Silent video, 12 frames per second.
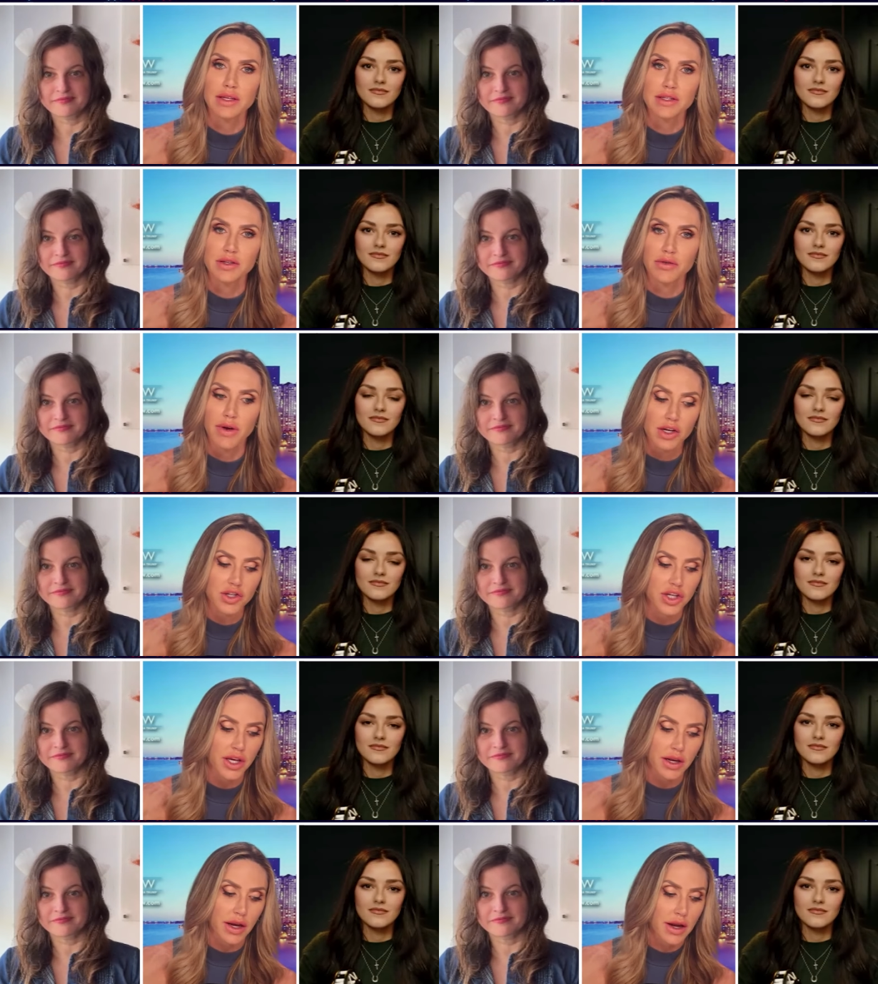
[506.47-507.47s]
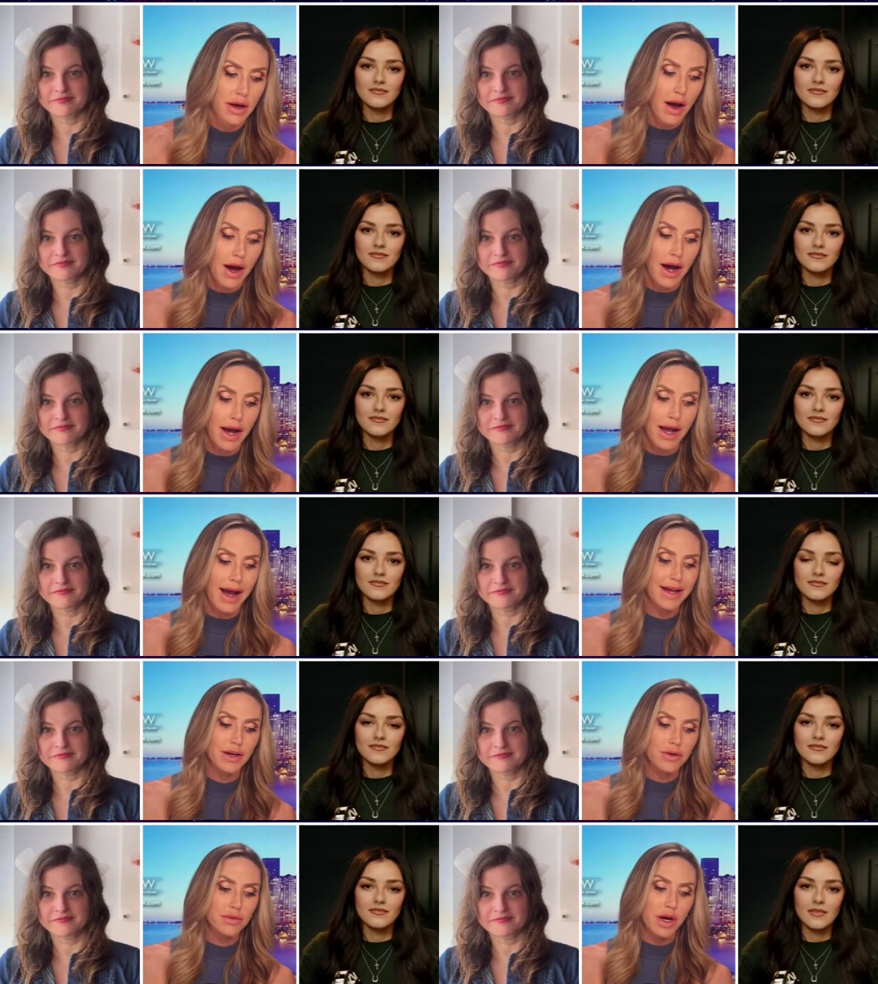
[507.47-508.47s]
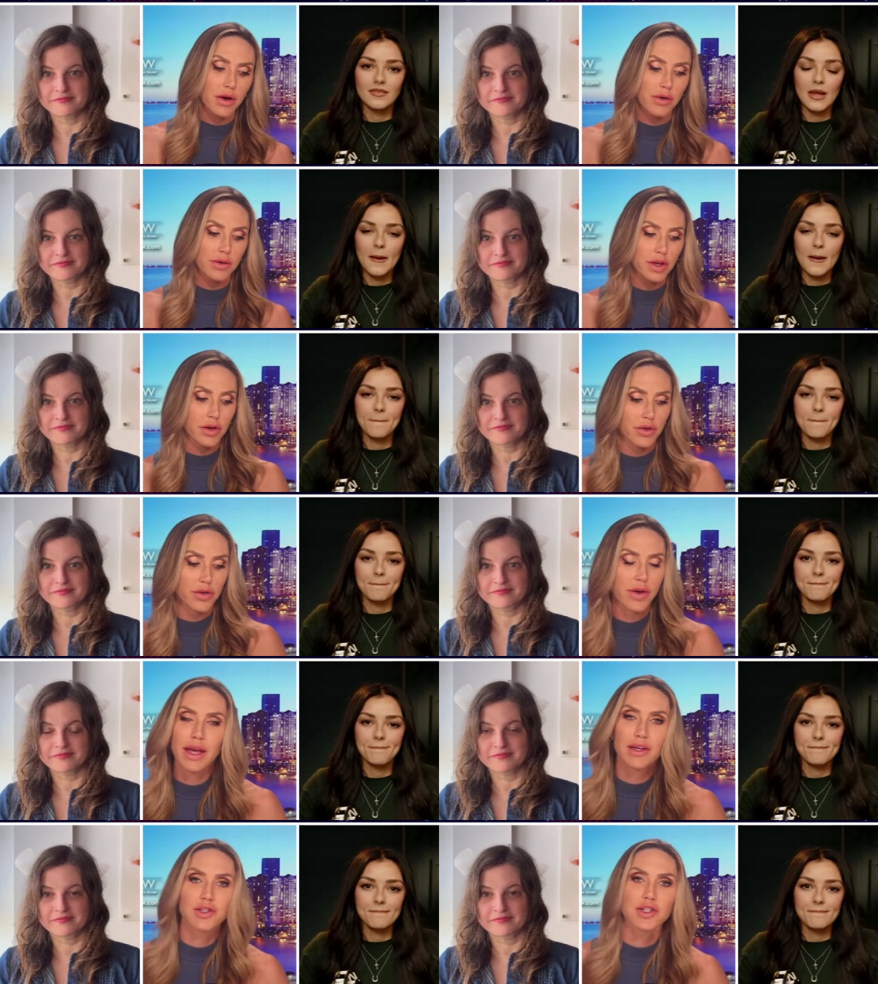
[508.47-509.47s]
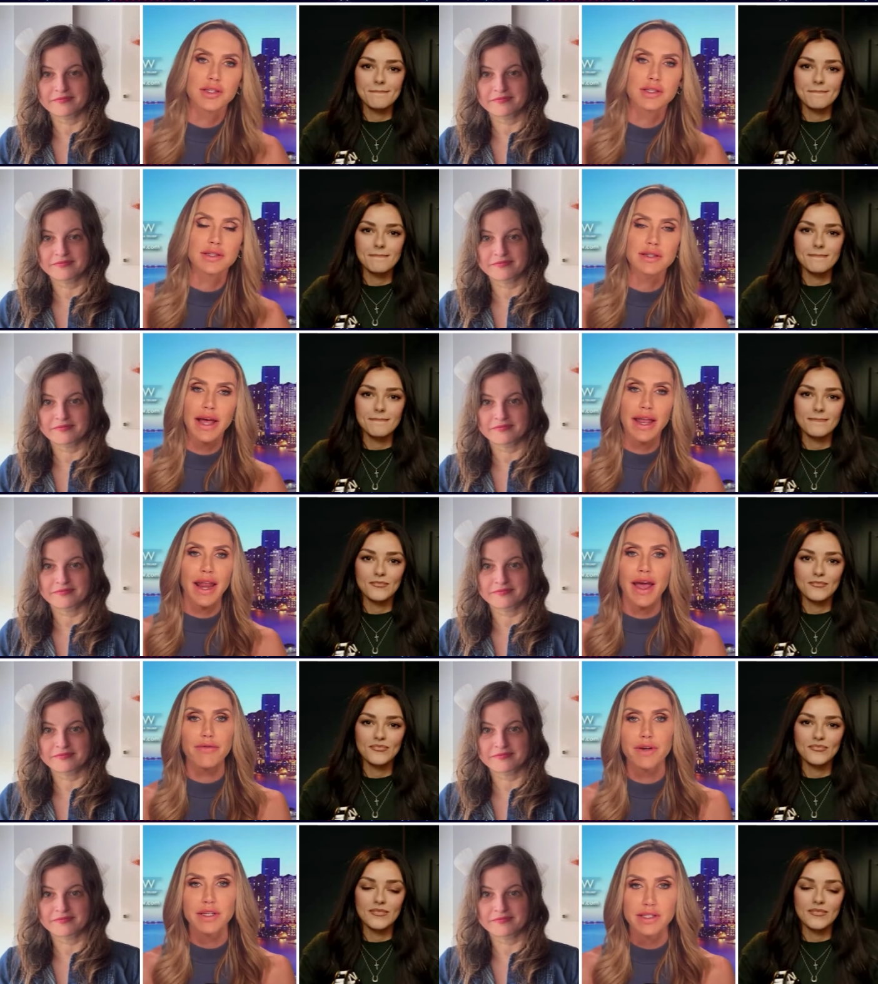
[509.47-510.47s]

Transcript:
Speaker 1: this direction I, I don't know. You know, you can't just let every